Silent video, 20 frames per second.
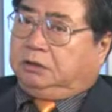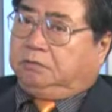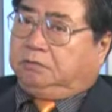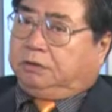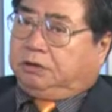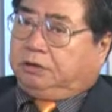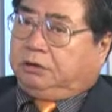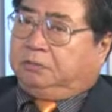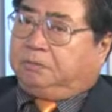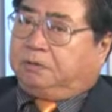
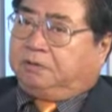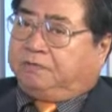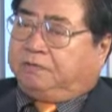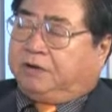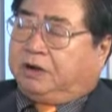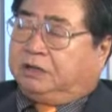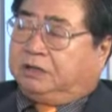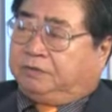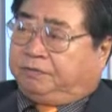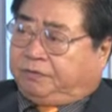very
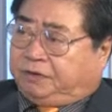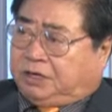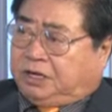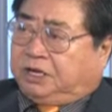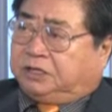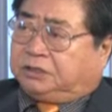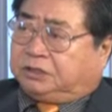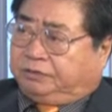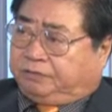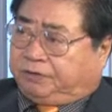profound
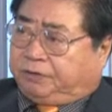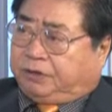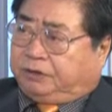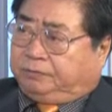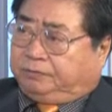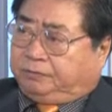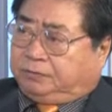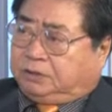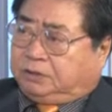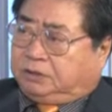philosophy.
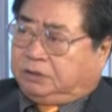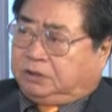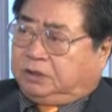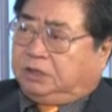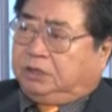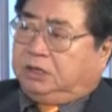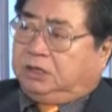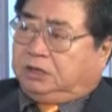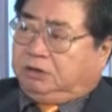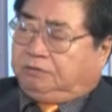
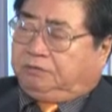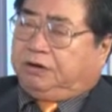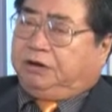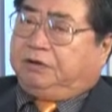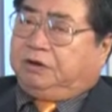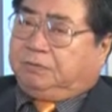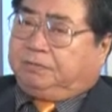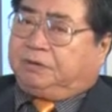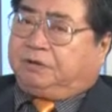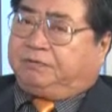
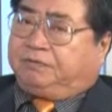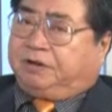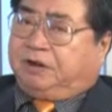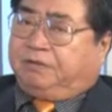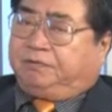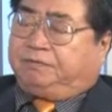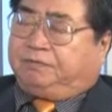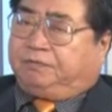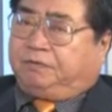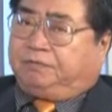Very
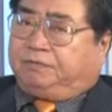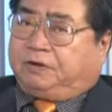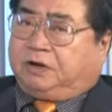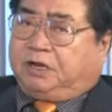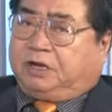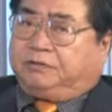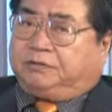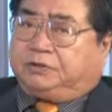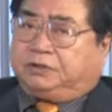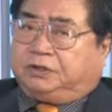profound
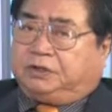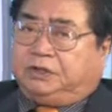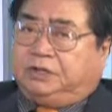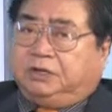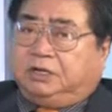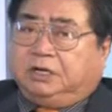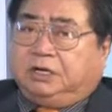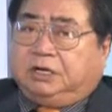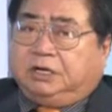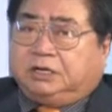philosophy.
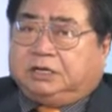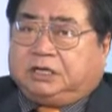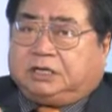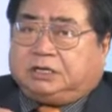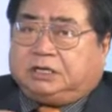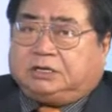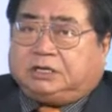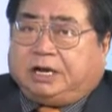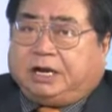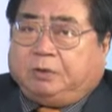The
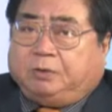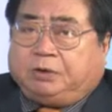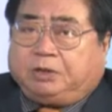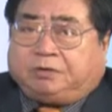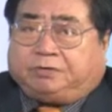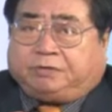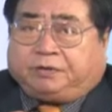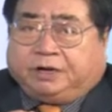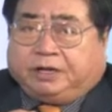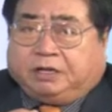other day with a
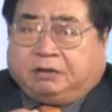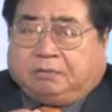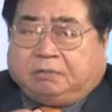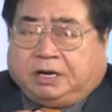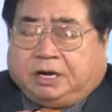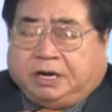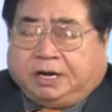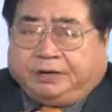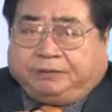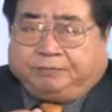friend of
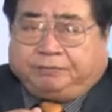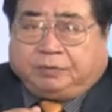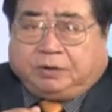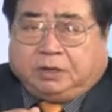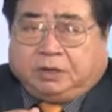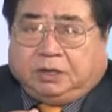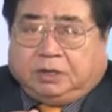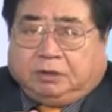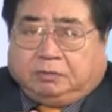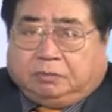mine,
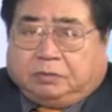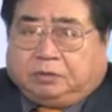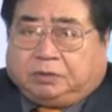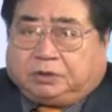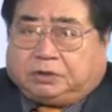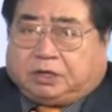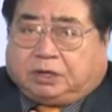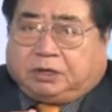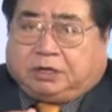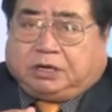we were
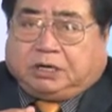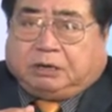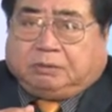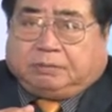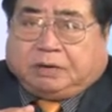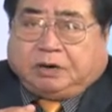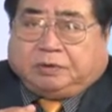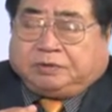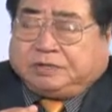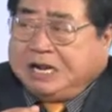talking
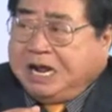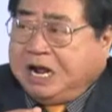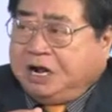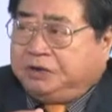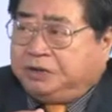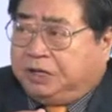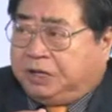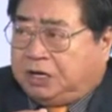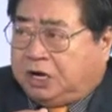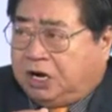about now
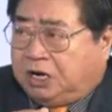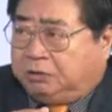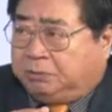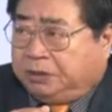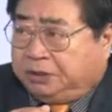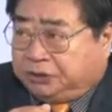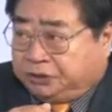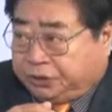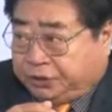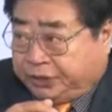the
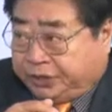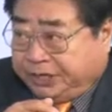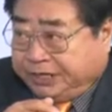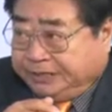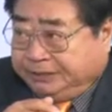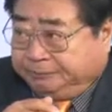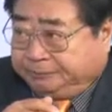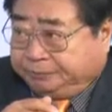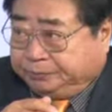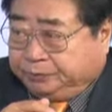economy is
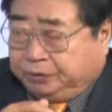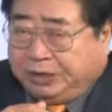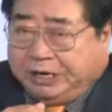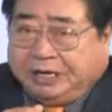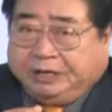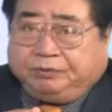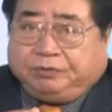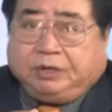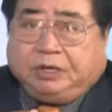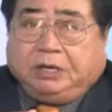good,
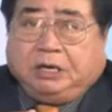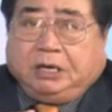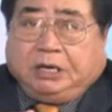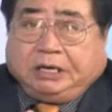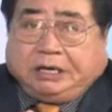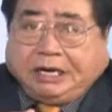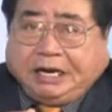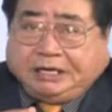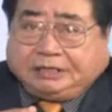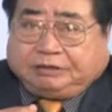right?
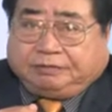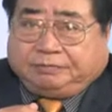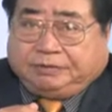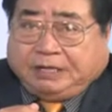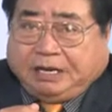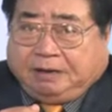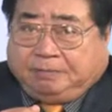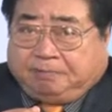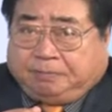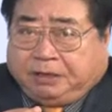Lots of
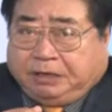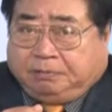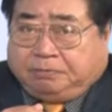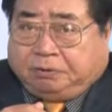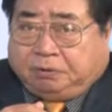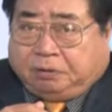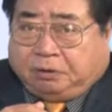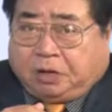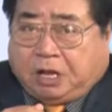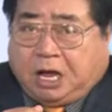young
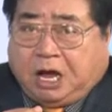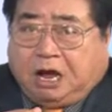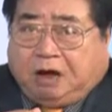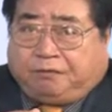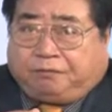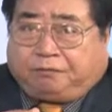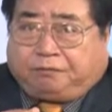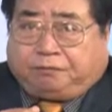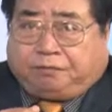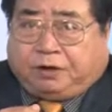people
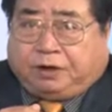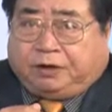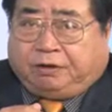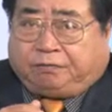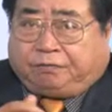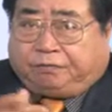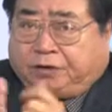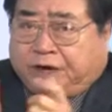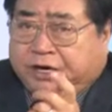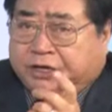off uh,
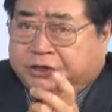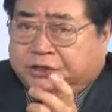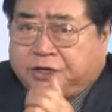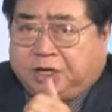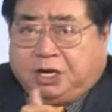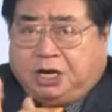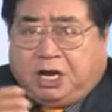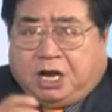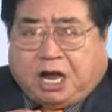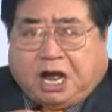fresh
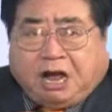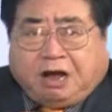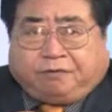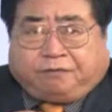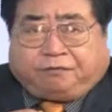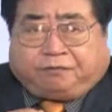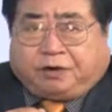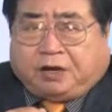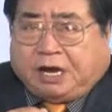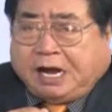
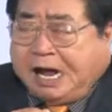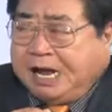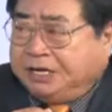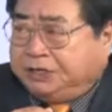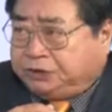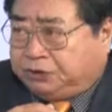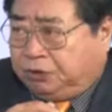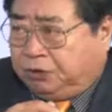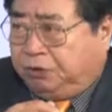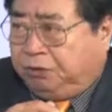off uh, high
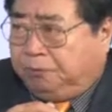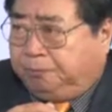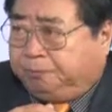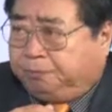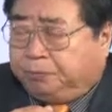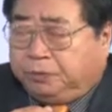school,